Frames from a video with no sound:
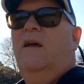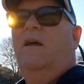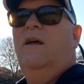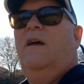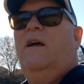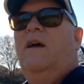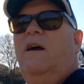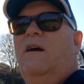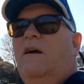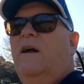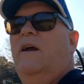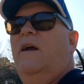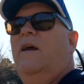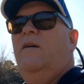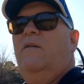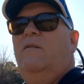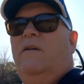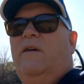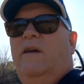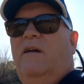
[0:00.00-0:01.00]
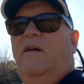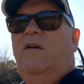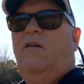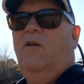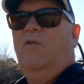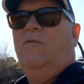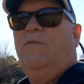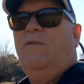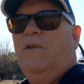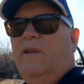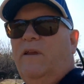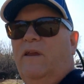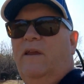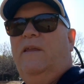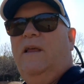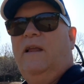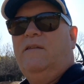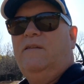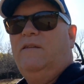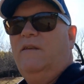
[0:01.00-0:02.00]
All right. Well, hopefully
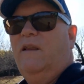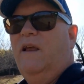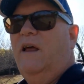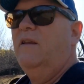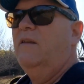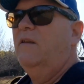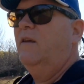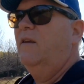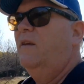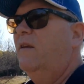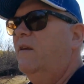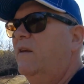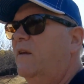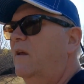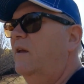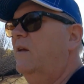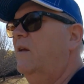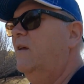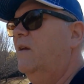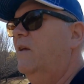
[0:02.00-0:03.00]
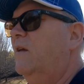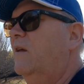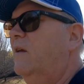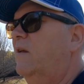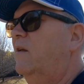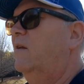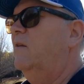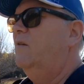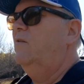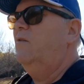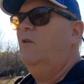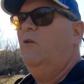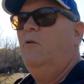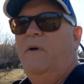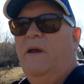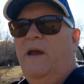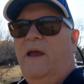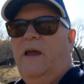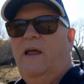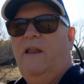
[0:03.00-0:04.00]
that's not too
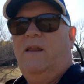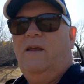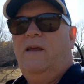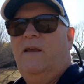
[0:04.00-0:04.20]
bad.